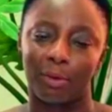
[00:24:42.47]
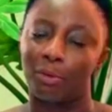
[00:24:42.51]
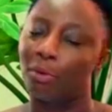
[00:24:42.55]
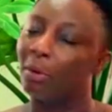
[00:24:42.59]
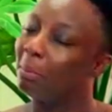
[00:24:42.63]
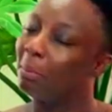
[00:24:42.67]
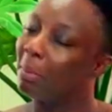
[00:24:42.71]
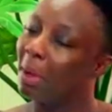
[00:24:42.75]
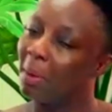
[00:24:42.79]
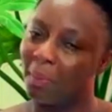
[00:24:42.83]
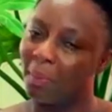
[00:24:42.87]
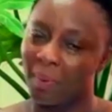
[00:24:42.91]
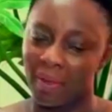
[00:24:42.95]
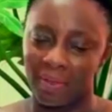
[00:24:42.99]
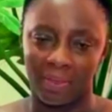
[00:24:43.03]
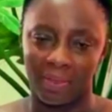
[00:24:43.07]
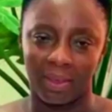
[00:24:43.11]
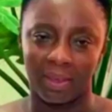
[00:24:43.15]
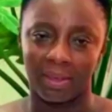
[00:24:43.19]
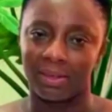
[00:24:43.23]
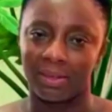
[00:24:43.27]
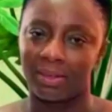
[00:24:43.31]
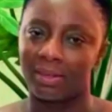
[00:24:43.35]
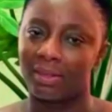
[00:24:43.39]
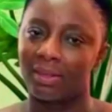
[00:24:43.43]
Remember
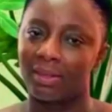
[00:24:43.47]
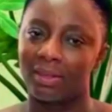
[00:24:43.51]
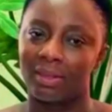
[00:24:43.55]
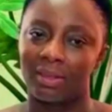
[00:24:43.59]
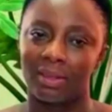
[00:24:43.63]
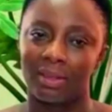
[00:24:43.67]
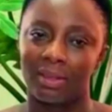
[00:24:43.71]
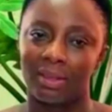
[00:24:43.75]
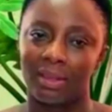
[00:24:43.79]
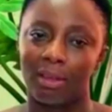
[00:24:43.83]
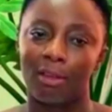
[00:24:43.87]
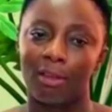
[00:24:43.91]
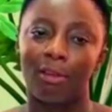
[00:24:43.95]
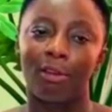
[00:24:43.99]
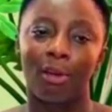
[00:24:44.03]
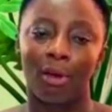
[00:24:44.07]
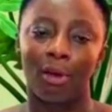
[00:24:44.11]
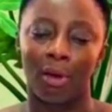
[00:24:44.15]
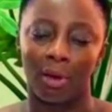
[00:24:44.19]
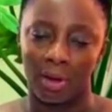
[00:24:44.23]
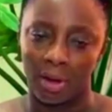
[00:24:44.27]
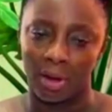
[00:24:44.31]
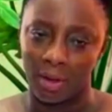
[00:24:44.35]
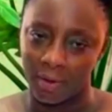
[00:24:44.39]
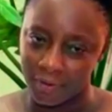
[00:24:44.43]
this.
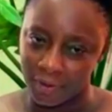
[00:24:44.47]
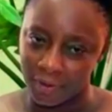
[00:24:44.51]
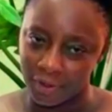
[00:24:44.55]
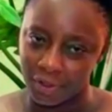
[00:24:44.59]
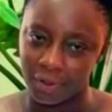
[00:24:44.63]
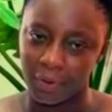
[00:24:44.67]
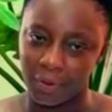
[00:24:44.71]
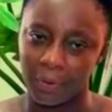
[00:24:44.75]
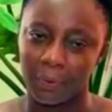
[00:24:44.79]
God loves